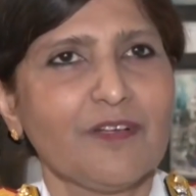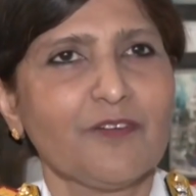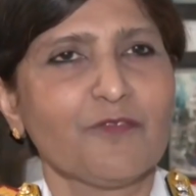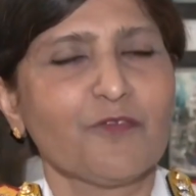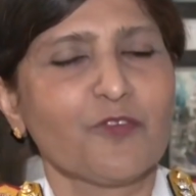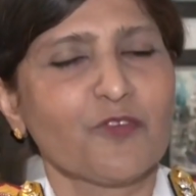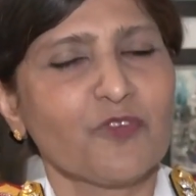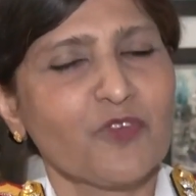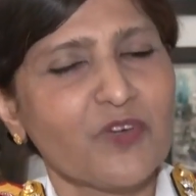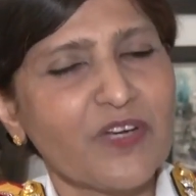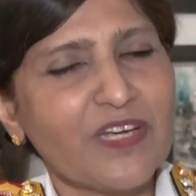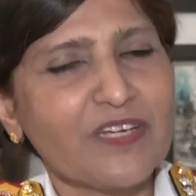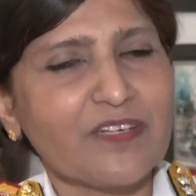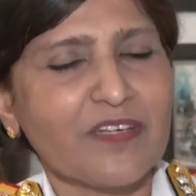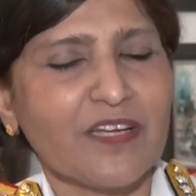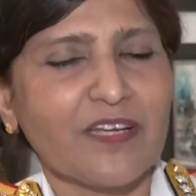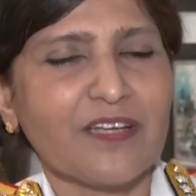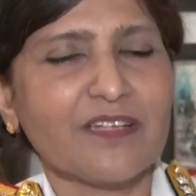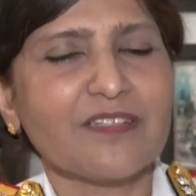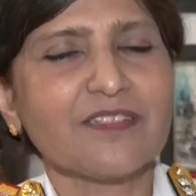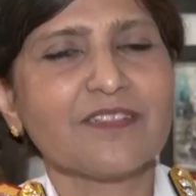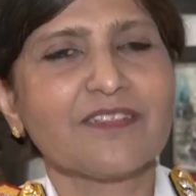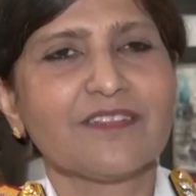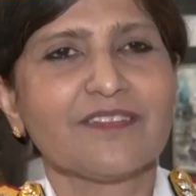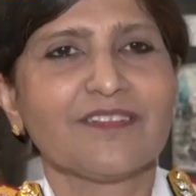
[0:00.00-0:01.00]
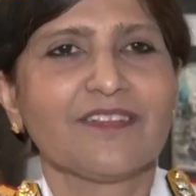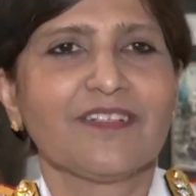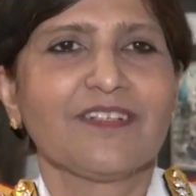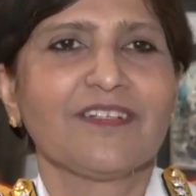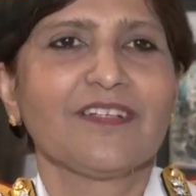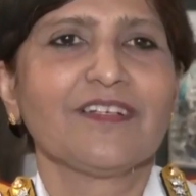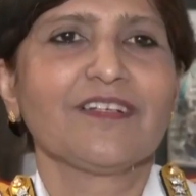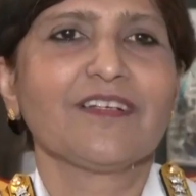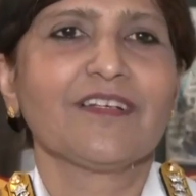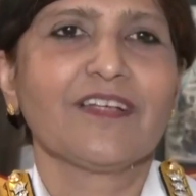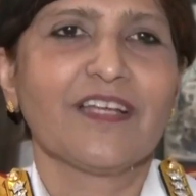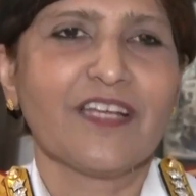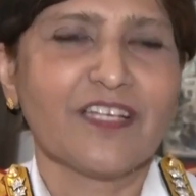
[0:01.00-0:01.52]
for 3 days
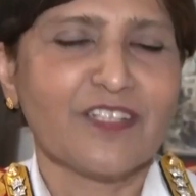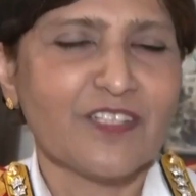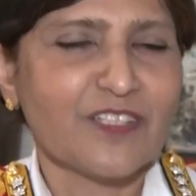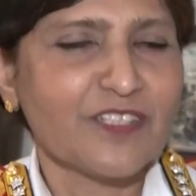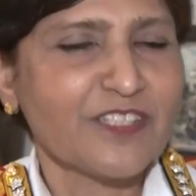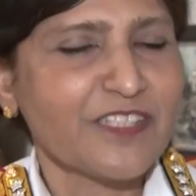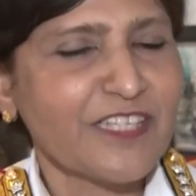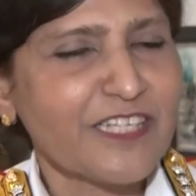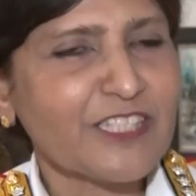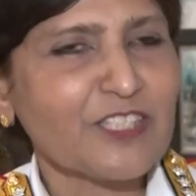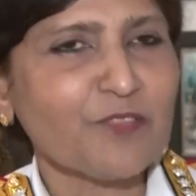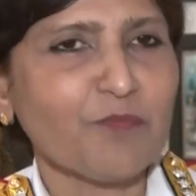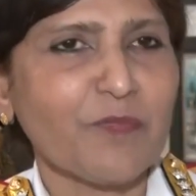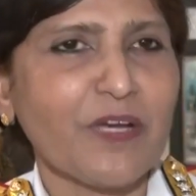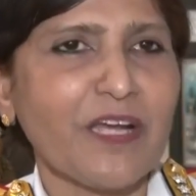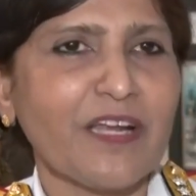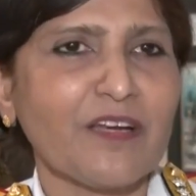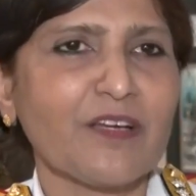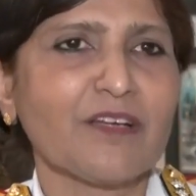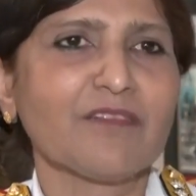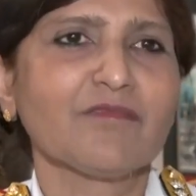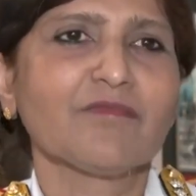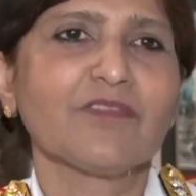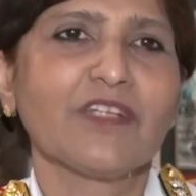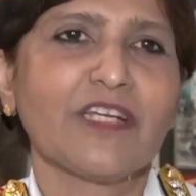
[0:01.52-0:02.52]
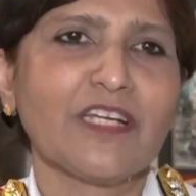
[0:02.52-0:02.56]
in a 6-man